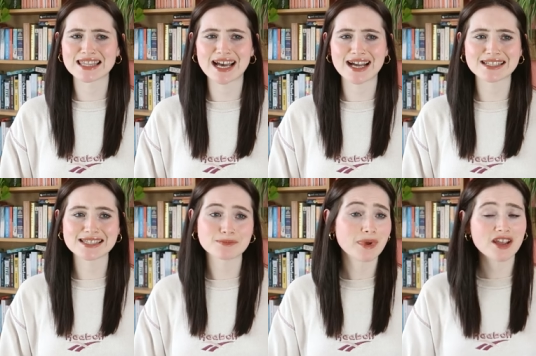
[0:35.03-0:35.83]

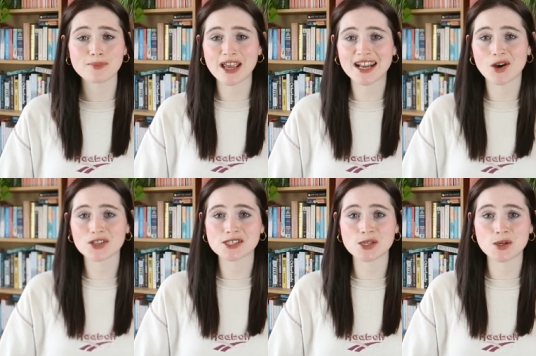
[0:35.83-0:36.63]
that may have made it
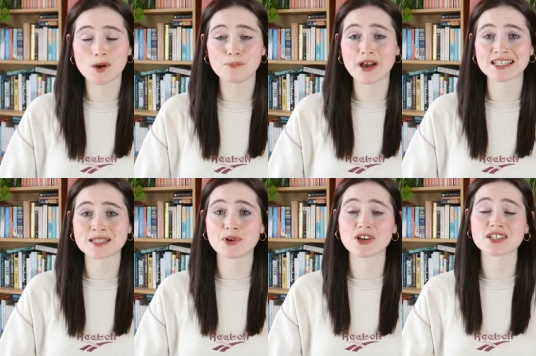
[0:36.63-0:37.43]
onto a
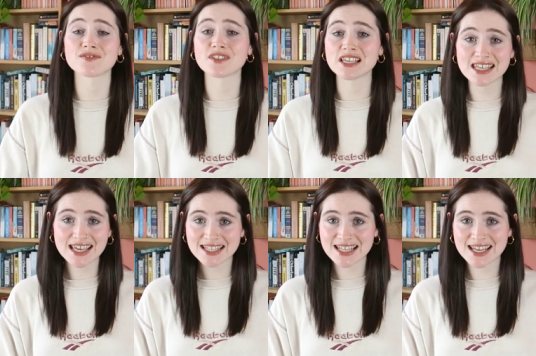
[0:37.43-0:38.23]
best books of the
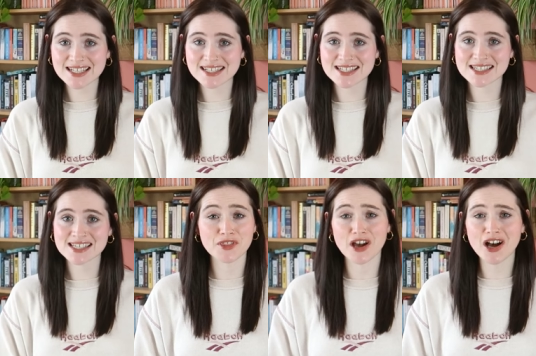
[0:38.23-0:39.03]
year list
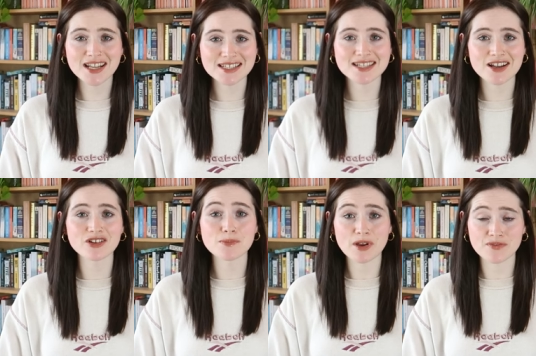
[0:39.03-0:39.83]
but that aren't
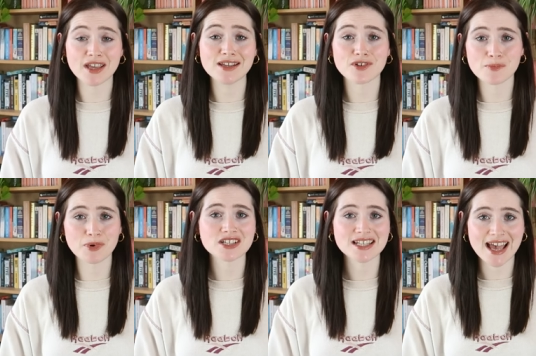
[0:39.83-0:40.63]
necessarily my favourite
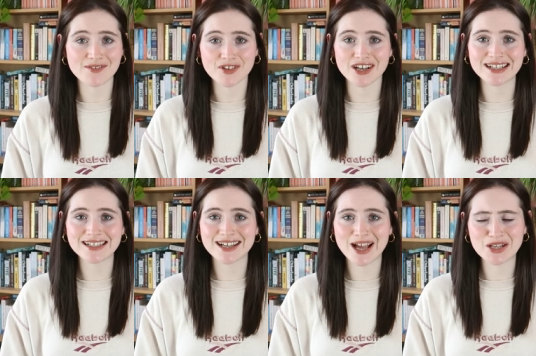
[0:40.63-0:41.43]
books ever
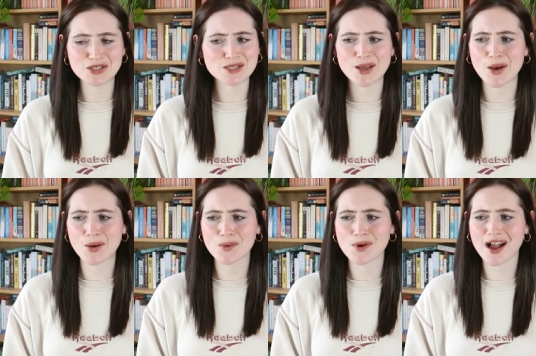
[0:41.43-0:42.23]
and
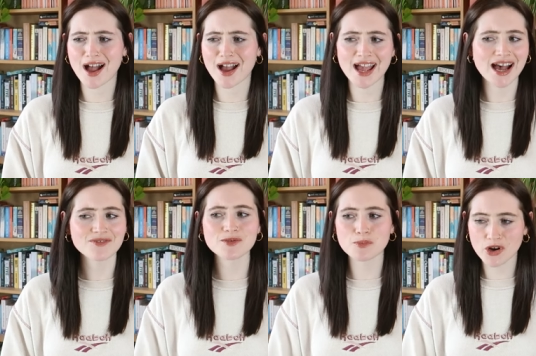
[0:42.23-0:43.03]
so I
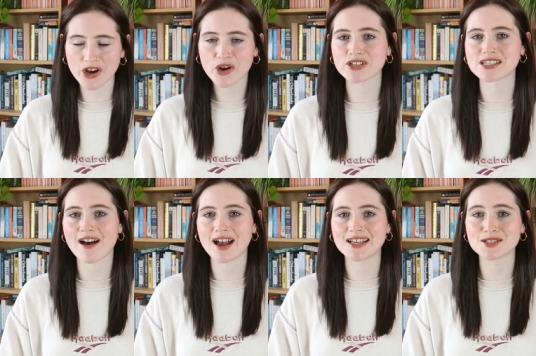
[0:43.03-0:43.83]
haven't
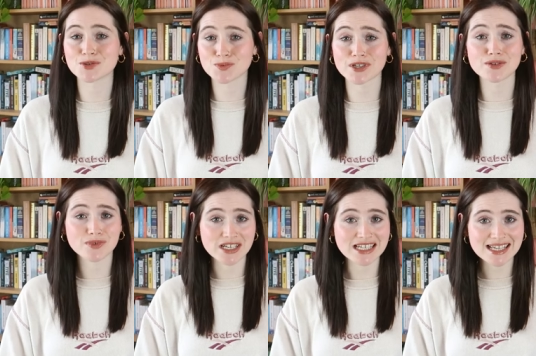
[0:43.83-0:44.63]
prioritised
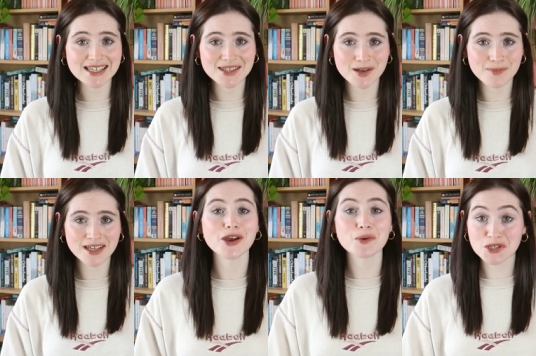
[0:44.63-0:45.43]
rereading
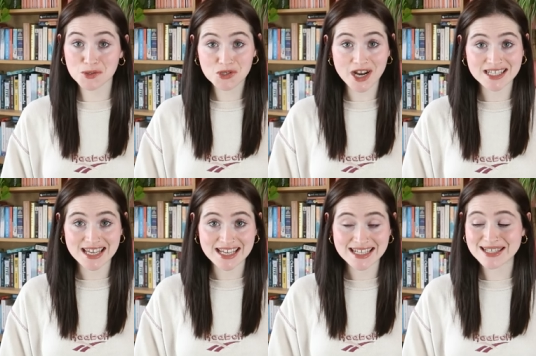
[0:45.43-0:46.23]
them. I want to address
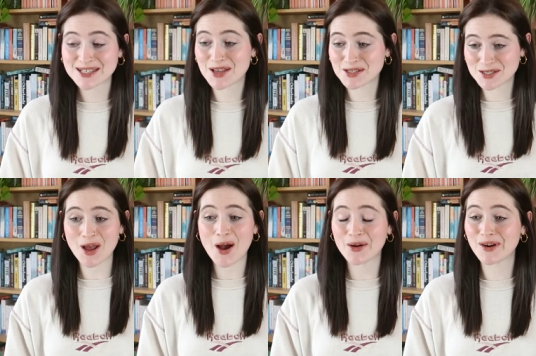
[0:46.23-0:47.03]
this
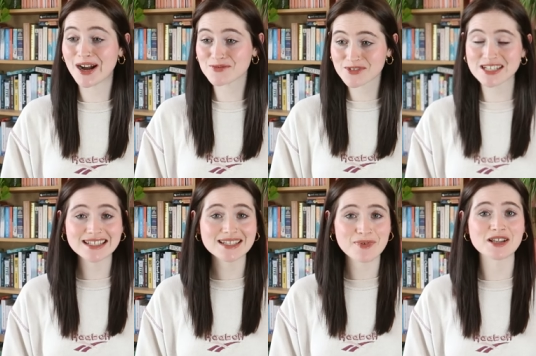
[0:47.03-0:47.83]
so I've
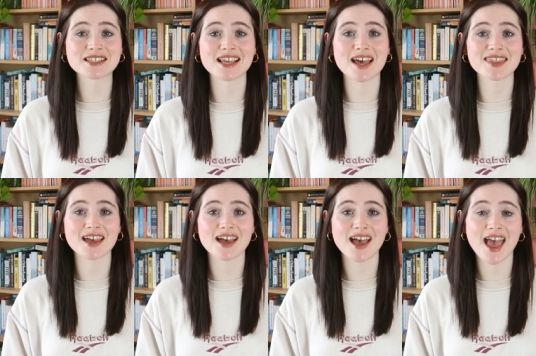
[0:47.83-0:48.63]
recently put
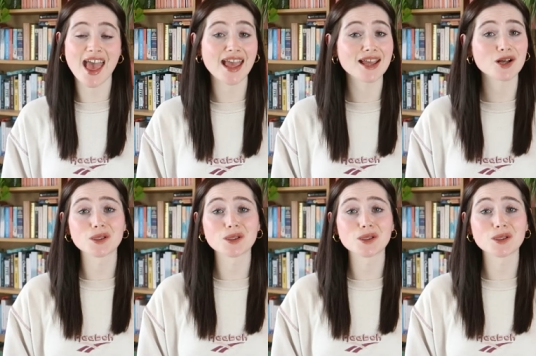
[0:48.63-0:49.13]
together a